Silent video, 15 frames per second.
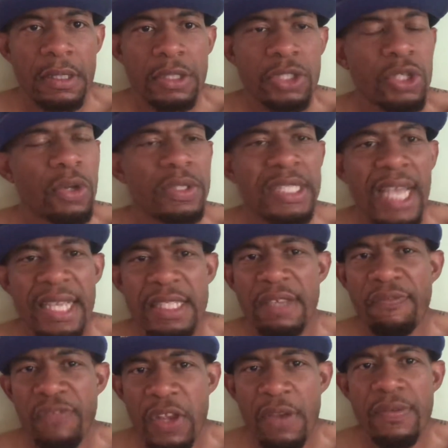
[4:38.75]
So
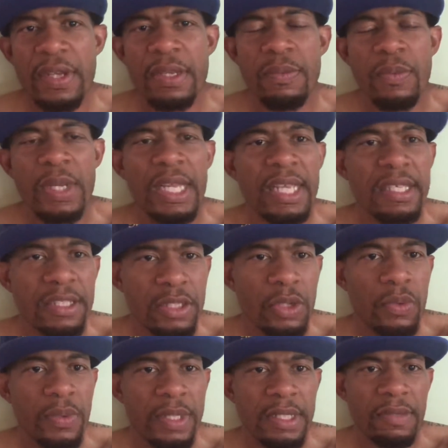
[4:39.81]
Tyson Fury, what he's
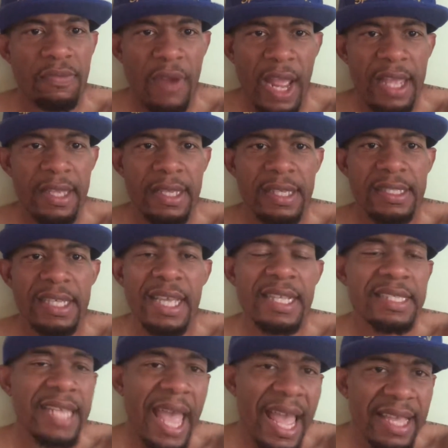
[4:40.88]
doing, right, is
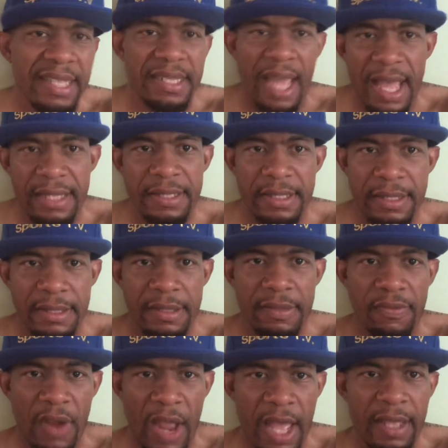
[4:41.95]
antagonizing,
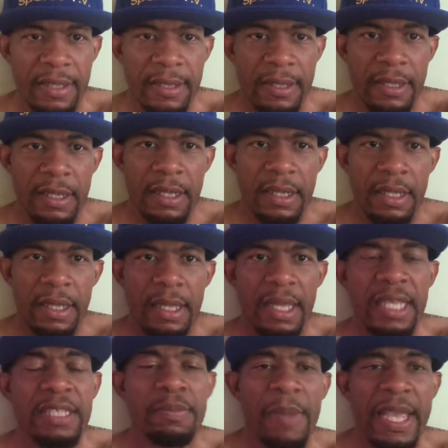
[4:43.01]
right?
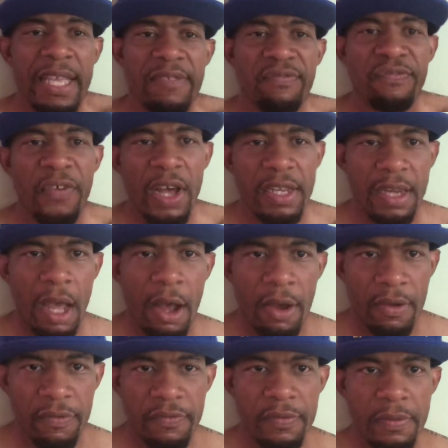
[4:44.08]
He's making fun
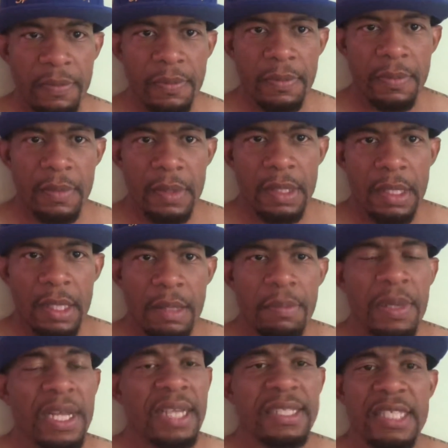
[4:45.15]
of,
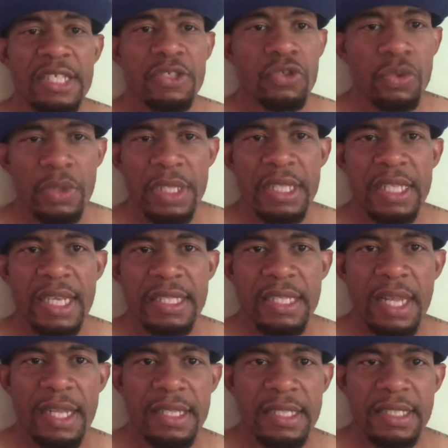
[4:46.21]
because he truly
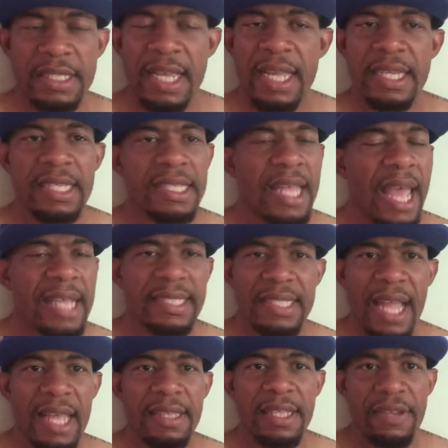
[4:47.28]
doesn't understand. He has
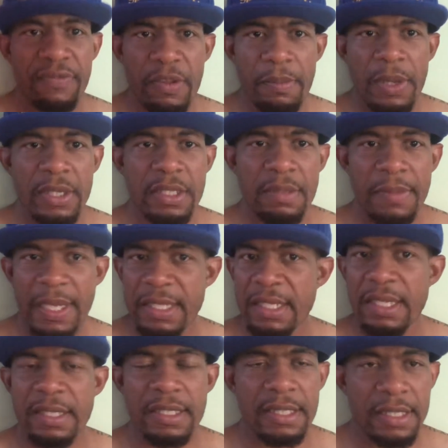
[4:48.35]
not lived amongst the
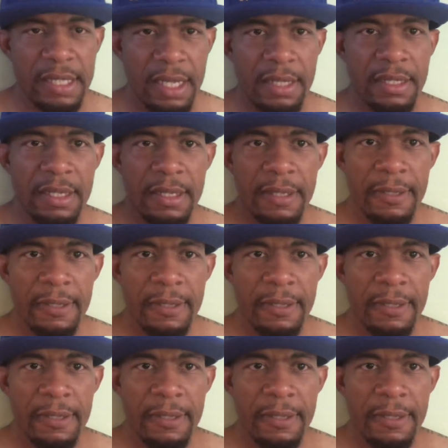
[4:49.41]
Mexican descent.